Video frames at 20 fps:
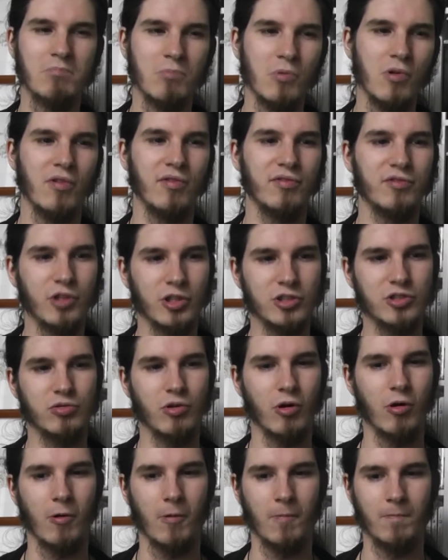move, dodge
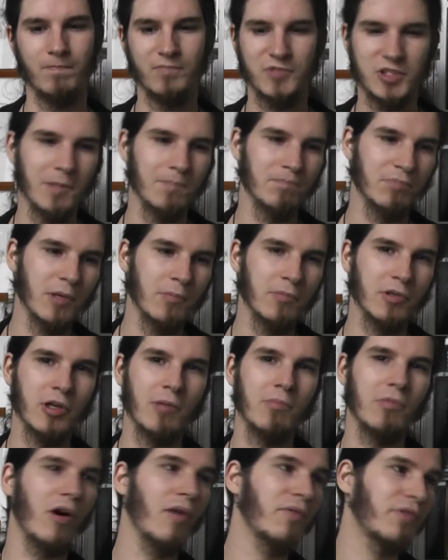roll, jump,
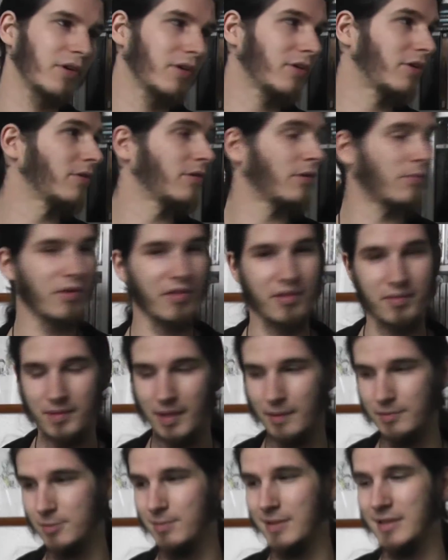combo, up throw, combo,
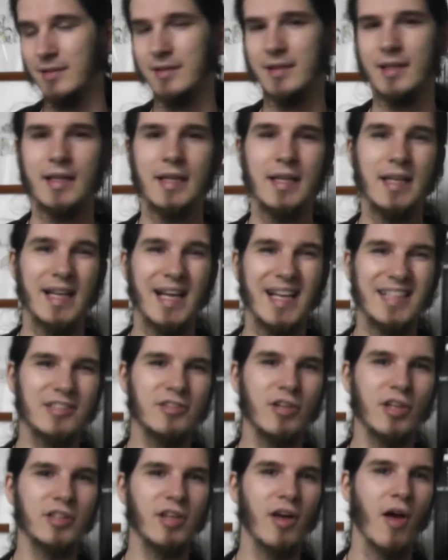down, smash. It's
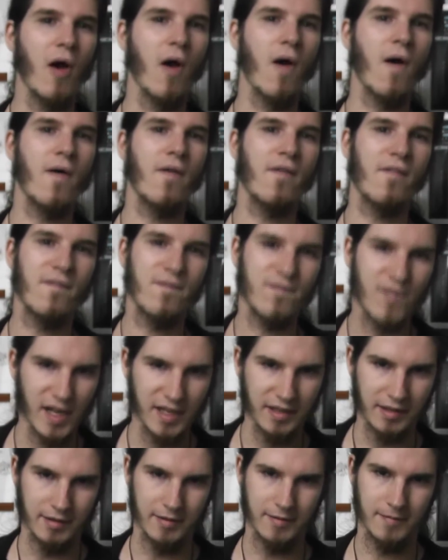not
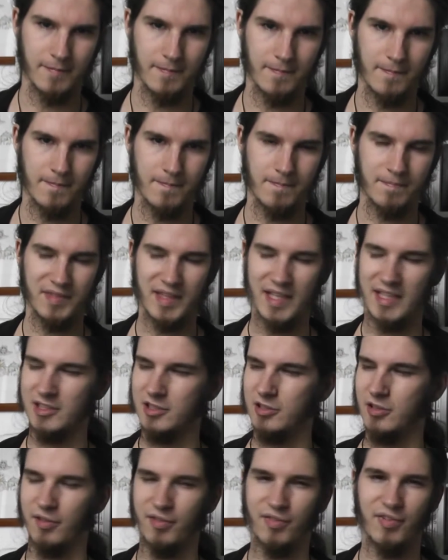fun.
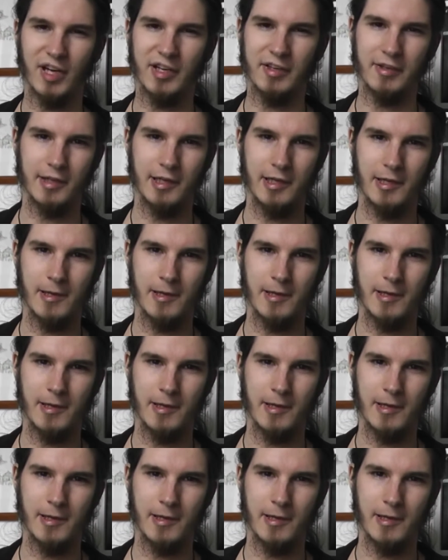It's not fun.